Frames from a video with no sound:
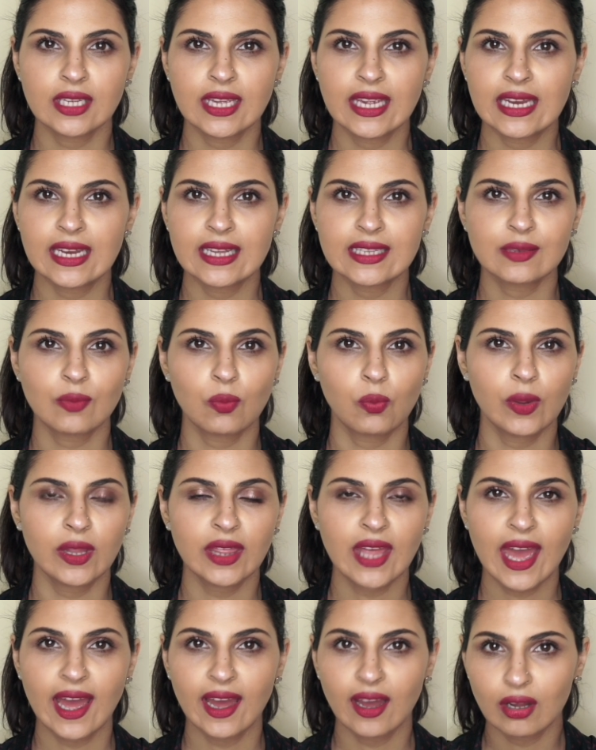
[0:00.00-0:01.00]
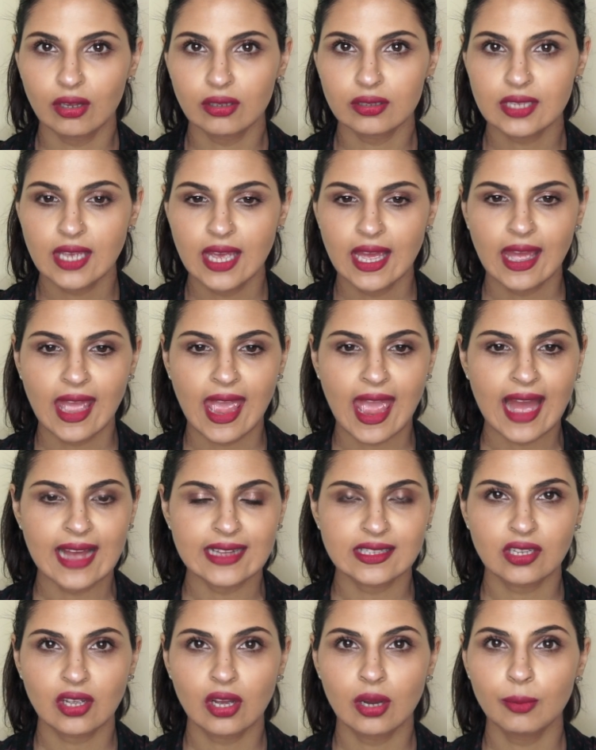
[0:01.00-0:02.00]
It has withheld, it
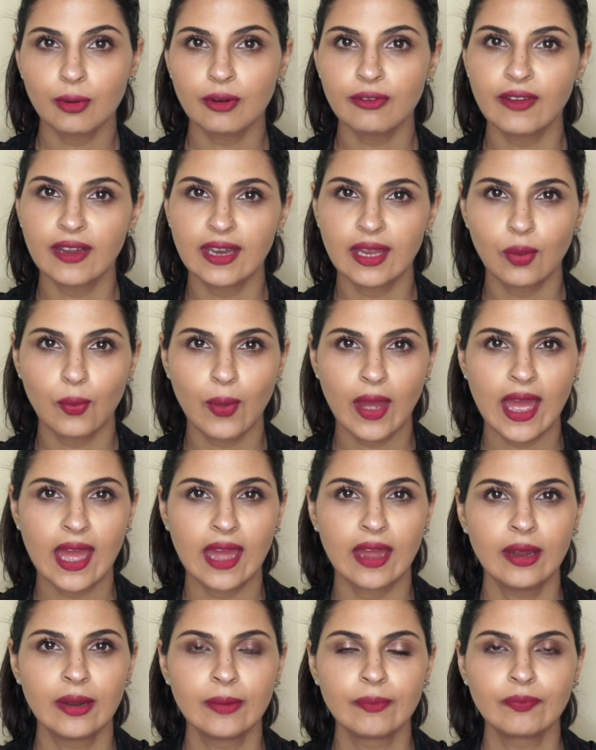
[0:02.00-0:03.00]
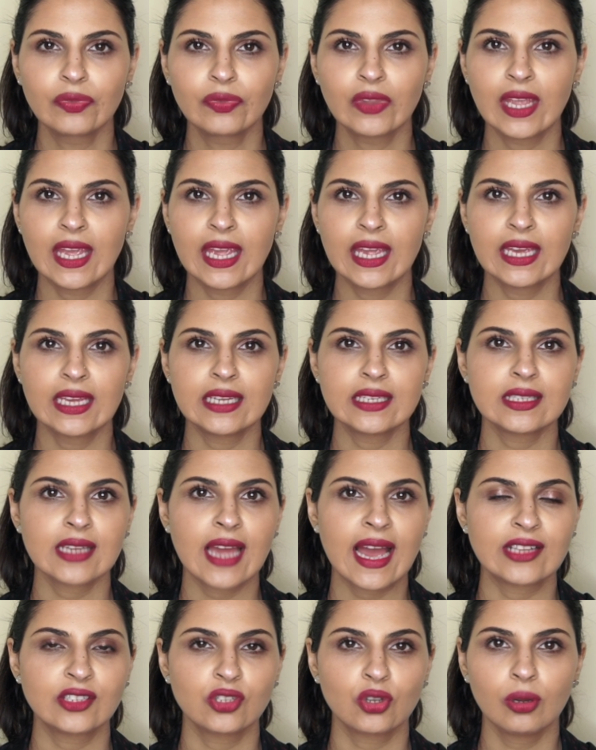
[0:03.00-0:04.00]
hasn't come off anywhere, it
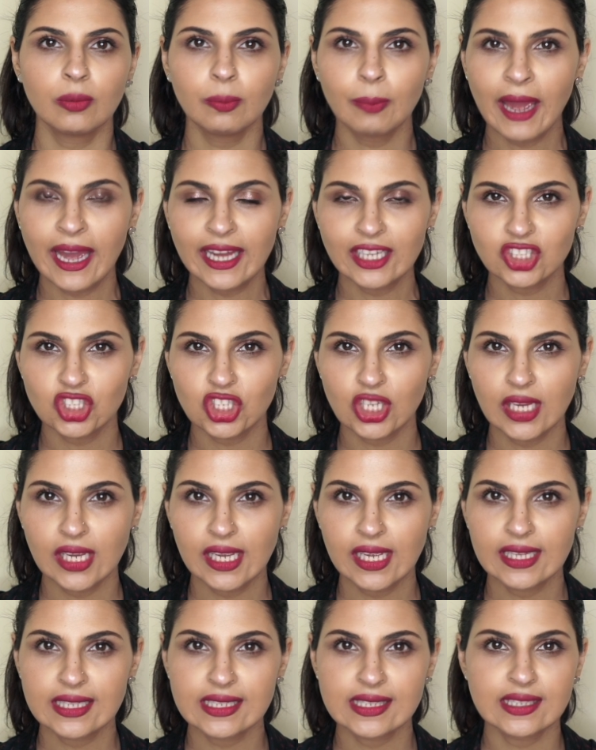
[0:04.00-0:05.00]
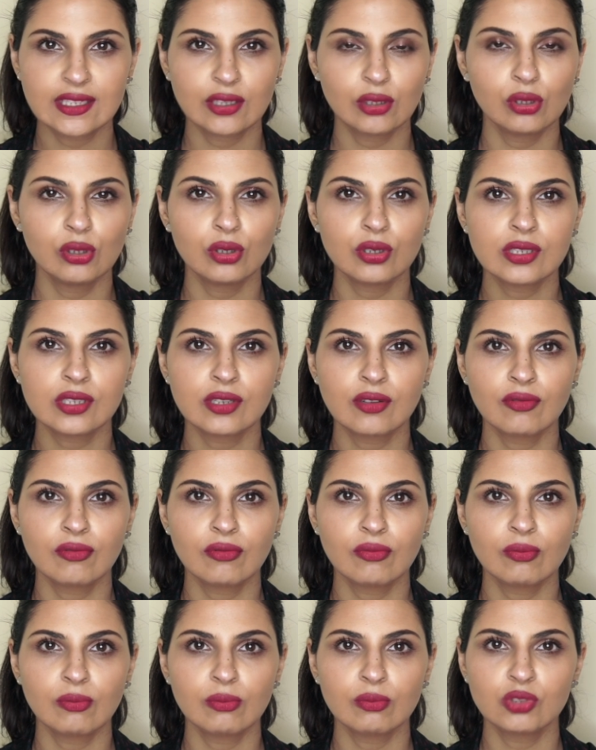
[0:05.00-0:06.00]
hasn't gone patchy, it still looks
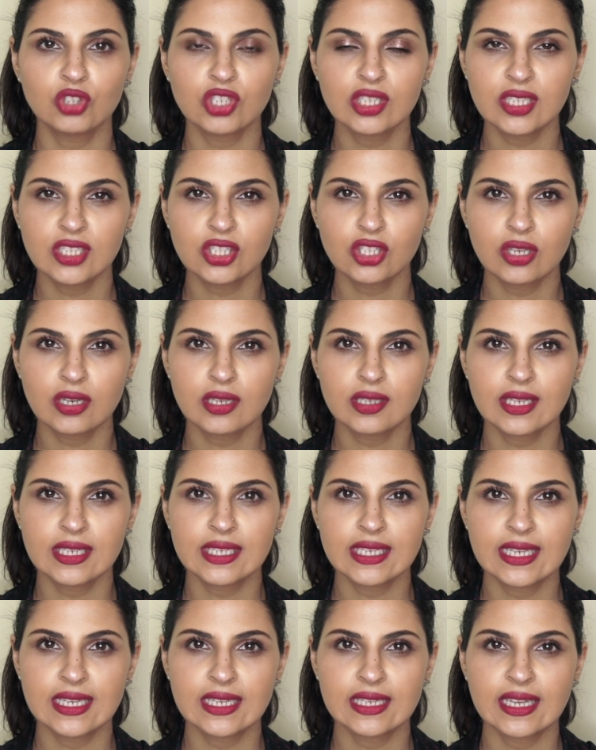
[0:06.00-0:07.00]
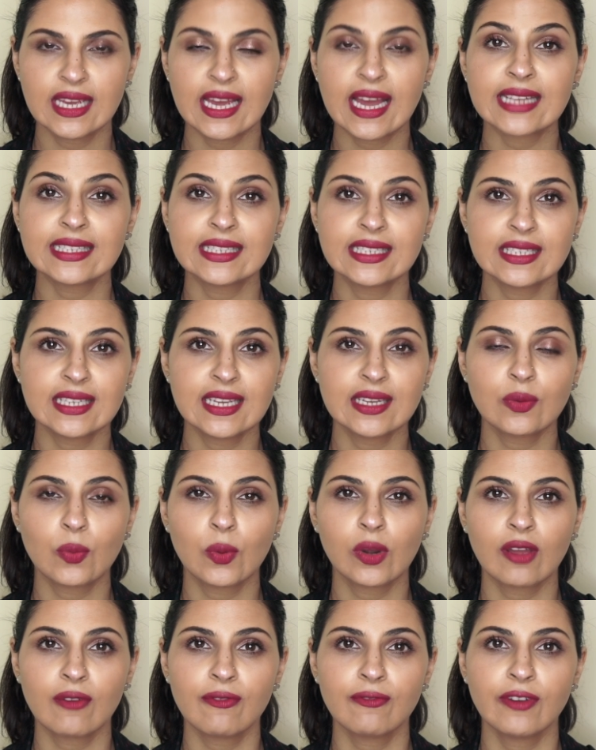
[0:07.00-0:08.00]
just as good as it did
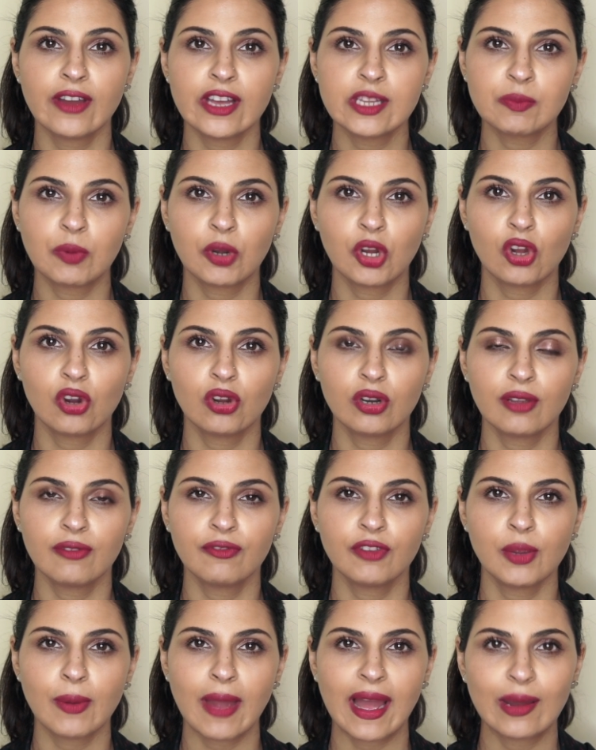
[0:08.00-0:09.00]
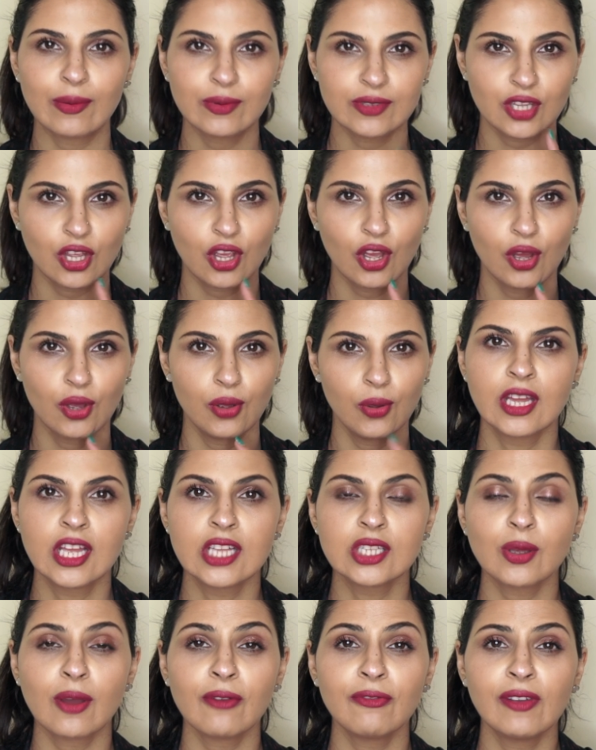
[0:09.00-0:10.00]
when I first put it on a few hours ago.
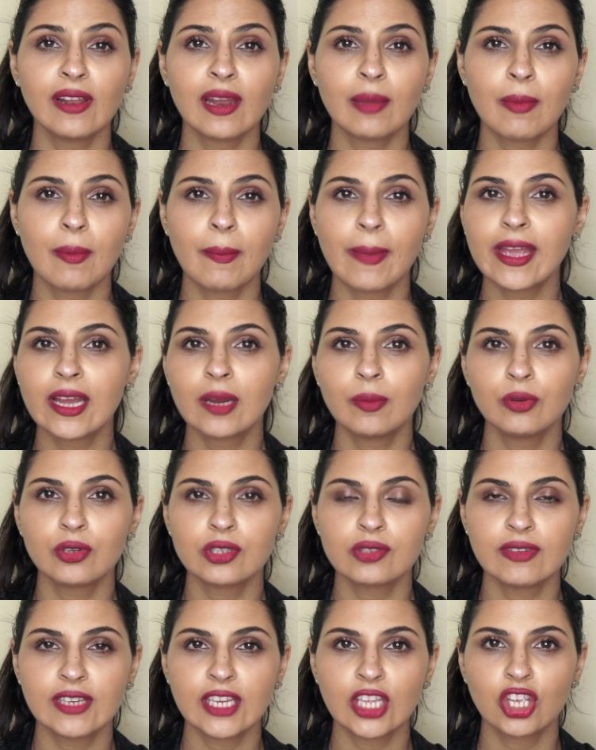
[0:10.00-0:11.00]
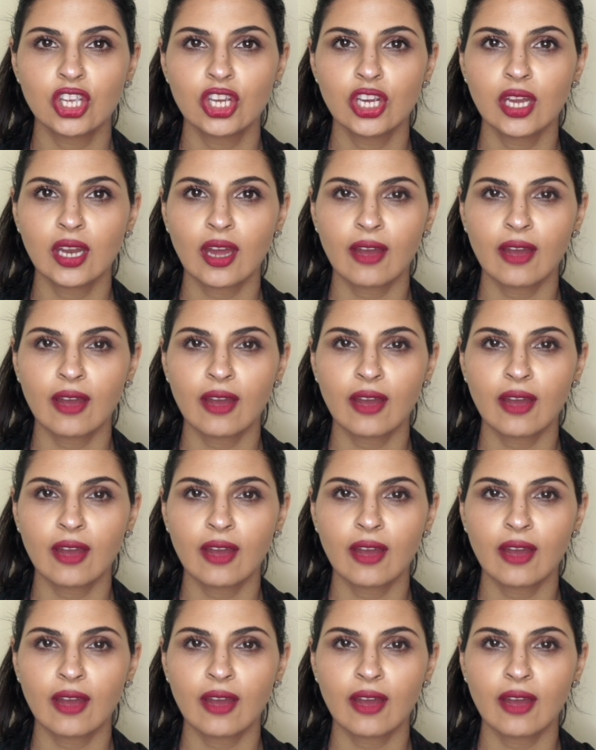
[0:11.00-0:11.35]
So I feel like my makeup looks really good.